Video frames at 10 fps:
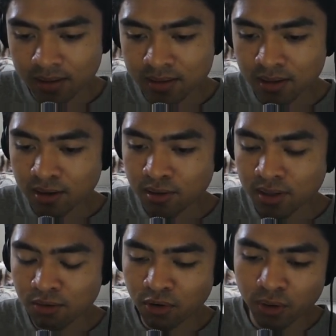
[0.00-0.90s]
So
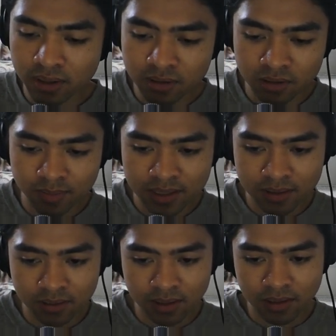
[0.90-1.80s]
then we're going to
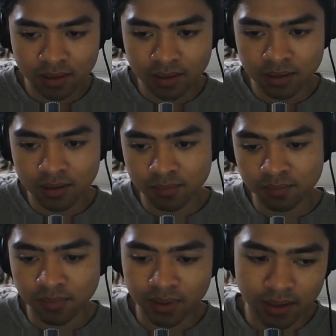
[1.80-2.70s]
basically
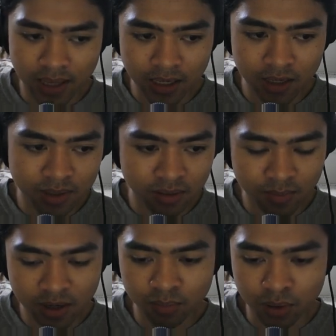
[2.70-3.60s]
increment the
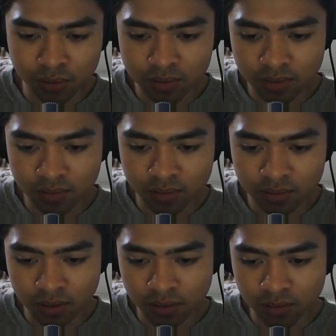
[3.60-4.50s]
amount of boats.
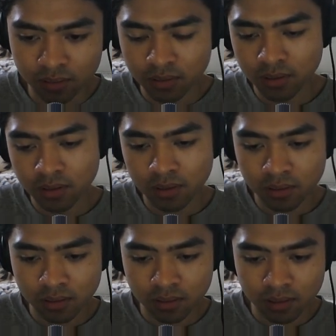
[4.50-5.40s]
So
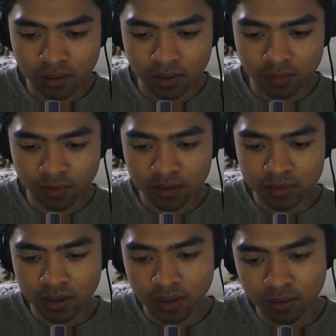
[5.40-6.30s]
we're gonna
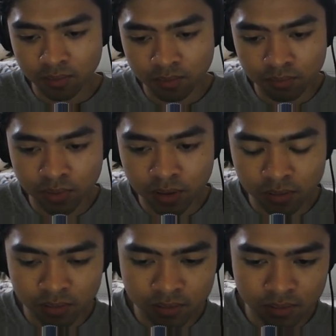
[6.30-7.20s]
say
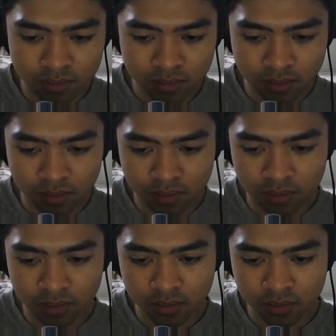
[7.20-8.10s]
boats
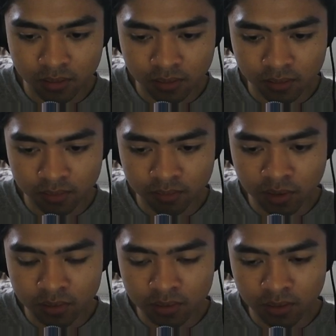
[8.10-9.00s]

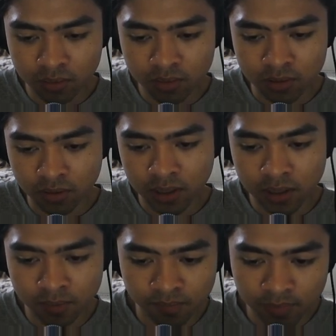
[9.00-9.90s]
is equal to 0 right
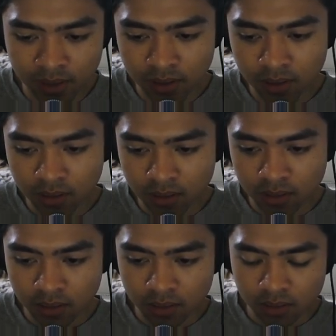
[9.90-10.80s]
now.
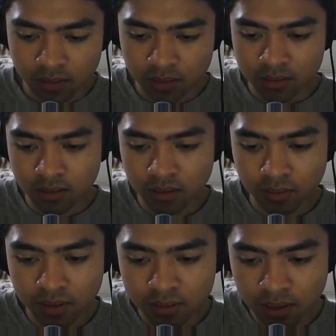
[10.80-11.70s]
So
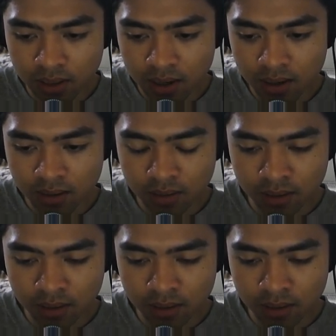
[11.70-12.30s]
we can say